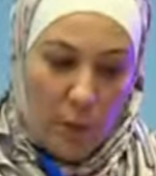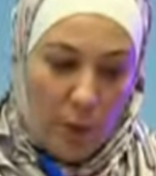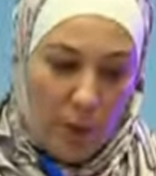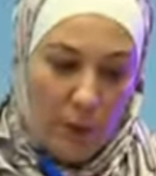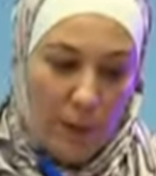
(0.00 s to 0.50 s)

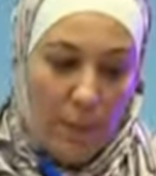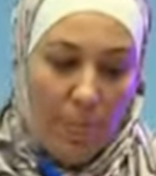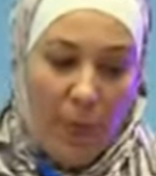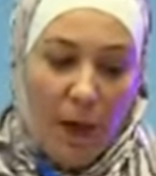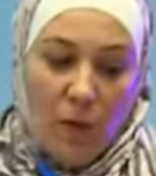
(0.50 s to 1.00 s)
policy.
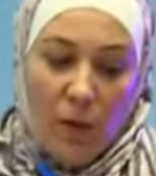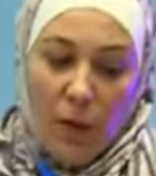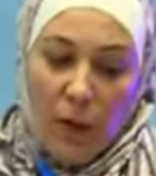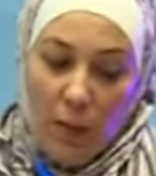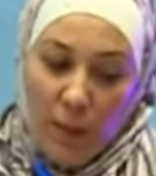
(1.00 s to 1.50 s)
For
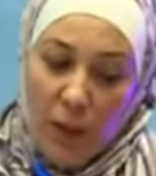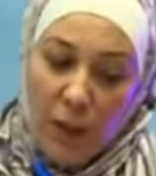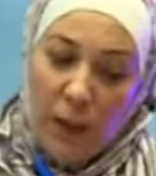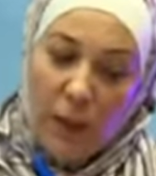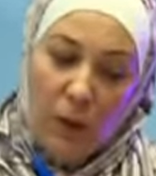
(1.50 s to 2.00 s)
the
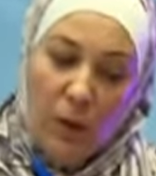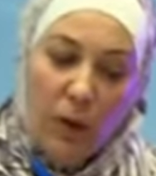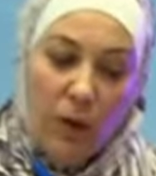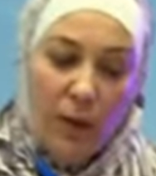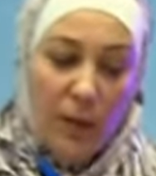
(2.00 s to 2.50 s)
commercial, we
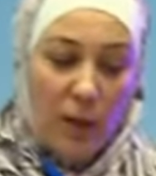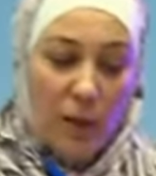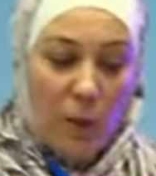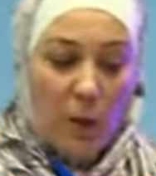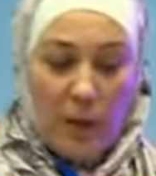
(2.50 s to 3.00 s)
consider
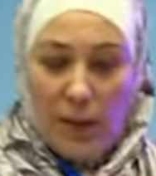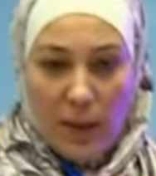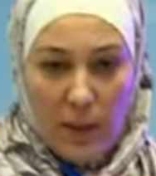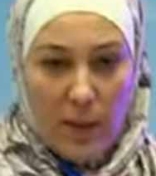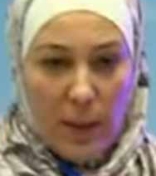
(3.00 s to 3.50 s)
small
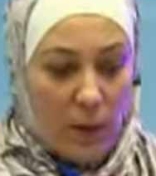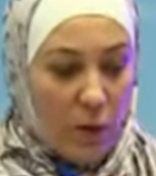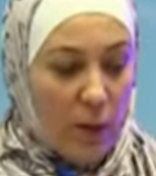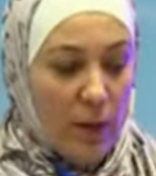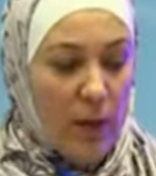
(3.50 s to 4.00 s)
industry and
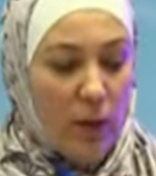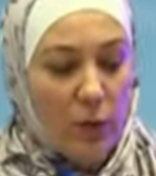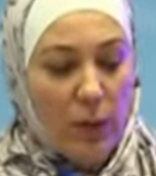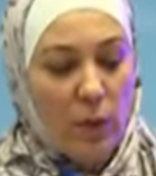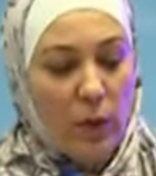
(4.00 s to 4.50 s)

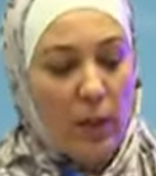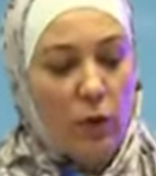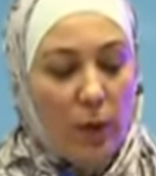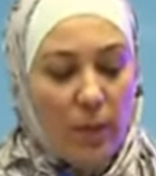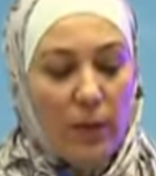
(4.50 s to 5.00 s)
restaurants and
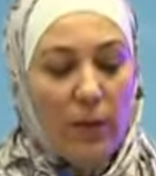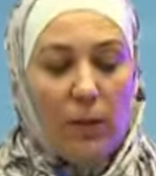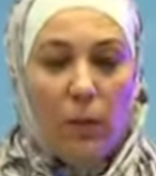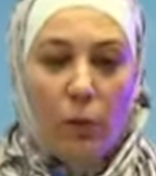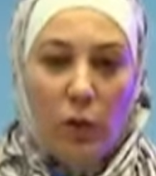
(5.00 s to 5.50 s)
shops,
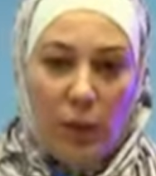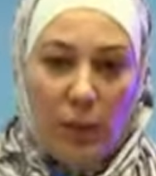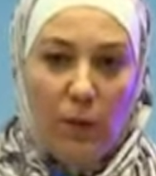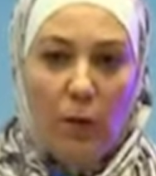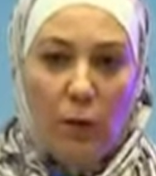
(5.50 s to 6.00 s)
which
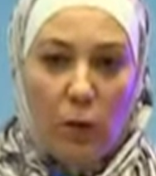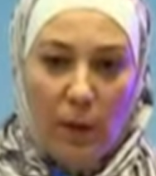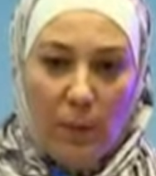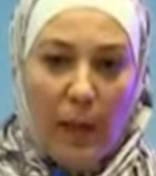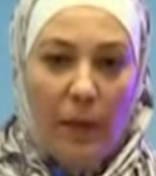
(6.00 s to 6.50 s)
is also
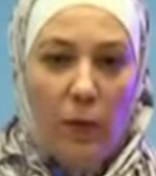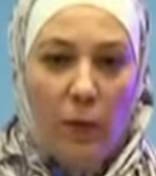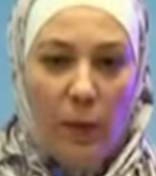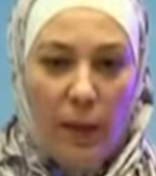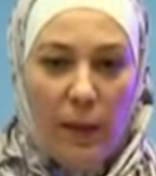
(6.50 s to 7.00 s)
supplied
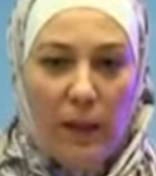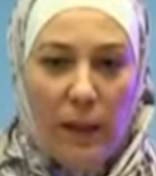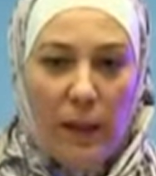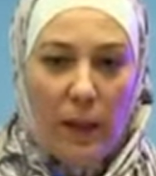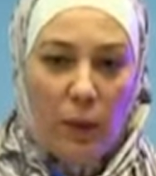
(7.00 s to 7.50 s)
within
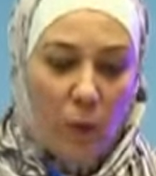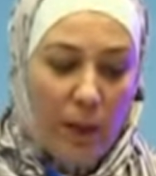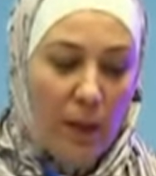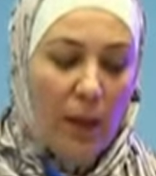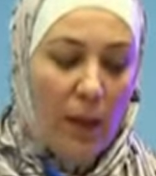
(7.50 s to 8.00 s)
the
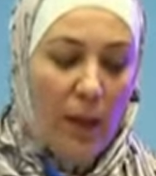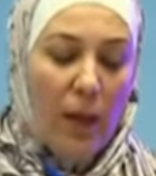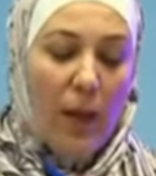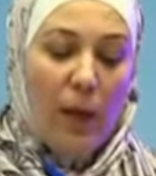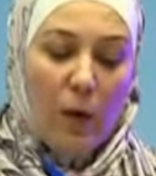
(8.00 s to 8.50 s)
network,
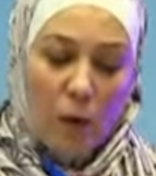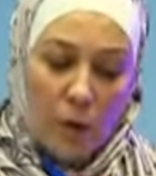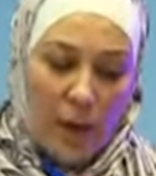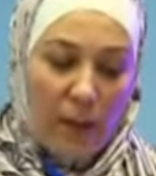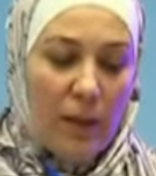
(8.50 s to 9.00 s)

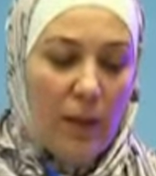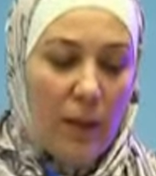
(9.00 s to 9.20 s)
also at